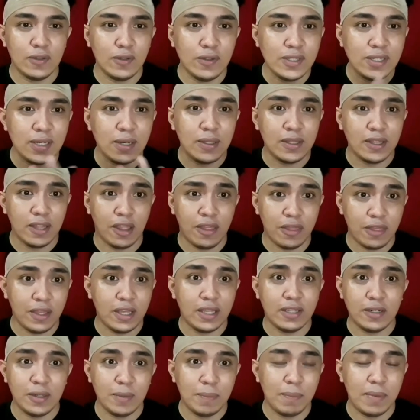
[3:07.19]
Dun sa
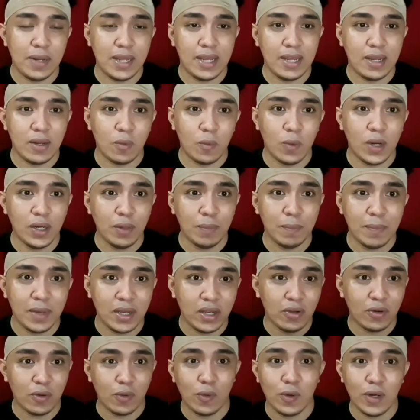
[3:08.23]
theater play, one of
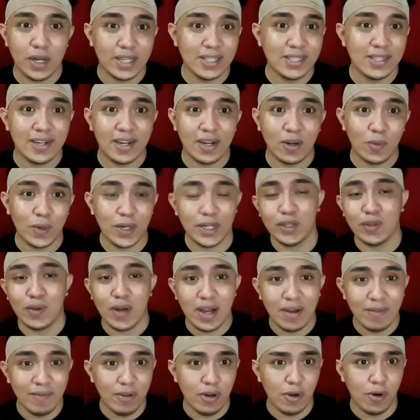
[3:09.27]
my role is required
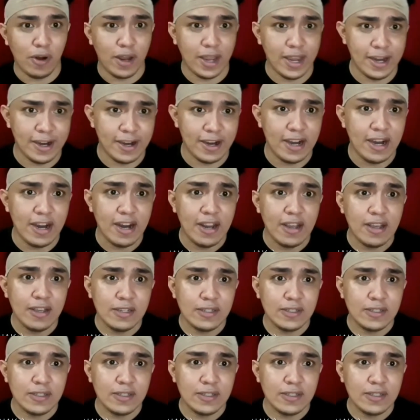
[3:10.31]
to have long hair.